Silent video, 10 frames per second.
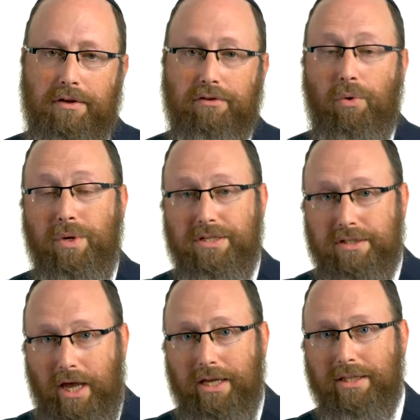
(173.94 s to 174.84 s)
So we
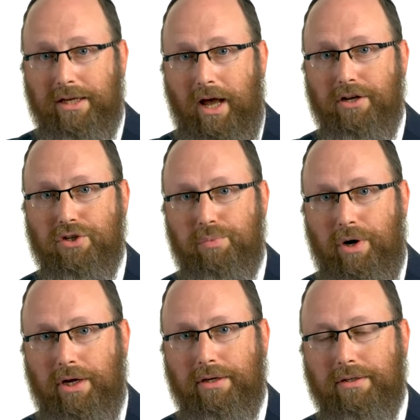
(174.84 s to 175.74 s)
say in the Kaddish
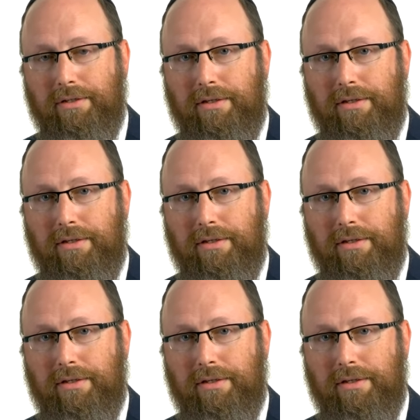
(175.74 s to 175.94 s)
prayer,